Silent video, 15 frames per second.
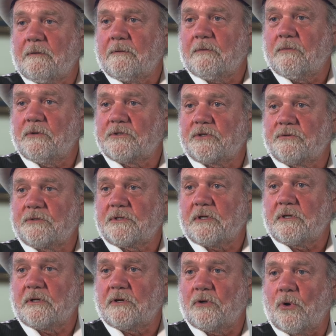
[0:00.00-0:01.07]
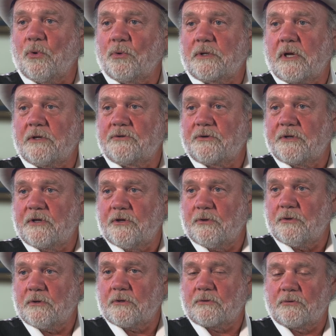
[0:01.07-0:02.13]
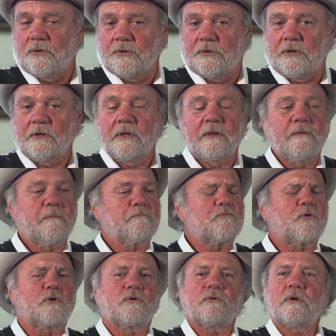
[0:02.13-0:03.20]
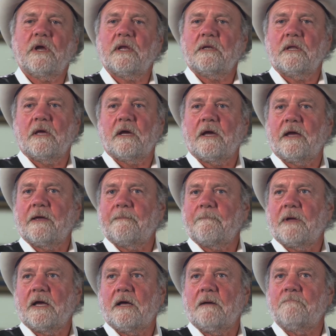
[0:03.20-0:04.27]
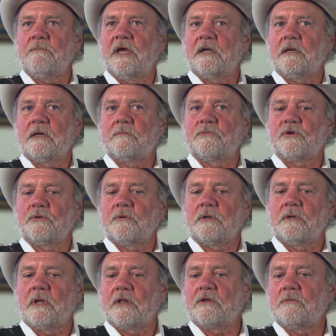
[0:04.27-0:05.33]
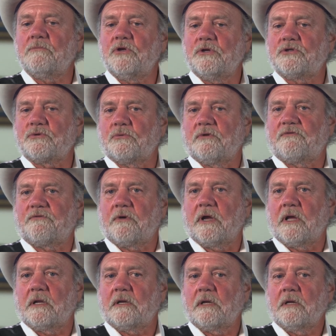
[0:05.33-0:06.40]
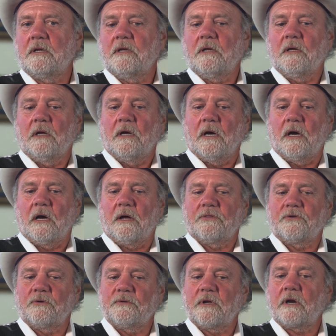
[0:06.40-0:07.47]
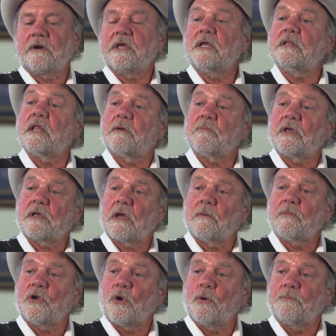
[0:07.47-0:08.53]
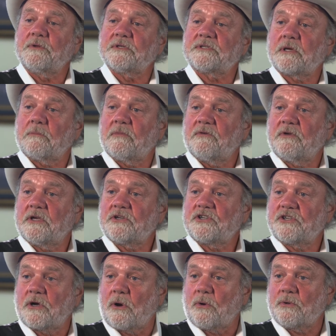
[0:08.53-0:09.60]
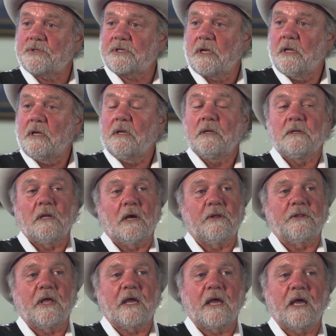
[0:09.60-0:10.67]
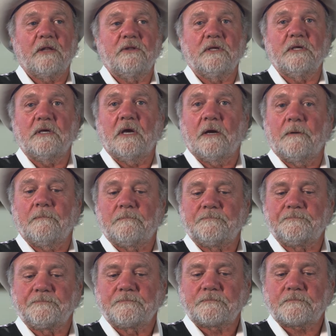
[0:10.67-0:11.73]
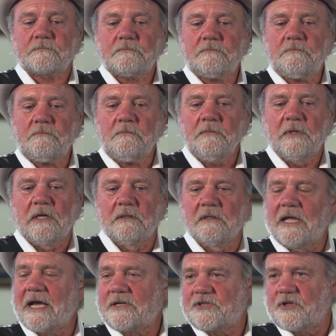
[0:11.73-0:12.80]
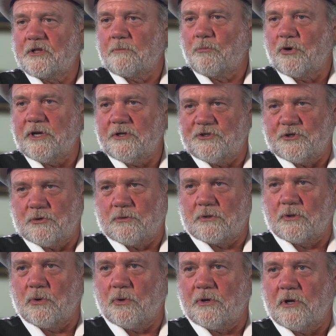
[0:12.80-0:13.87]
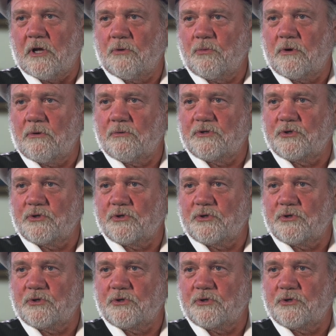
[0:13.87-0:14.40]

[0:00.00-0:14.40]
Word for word: which is an old country crooner. Great guy. Met him through another mutual friend. Through there, he let me come and open some of his shows. Now, they had the Last of the Breed tour going on, where it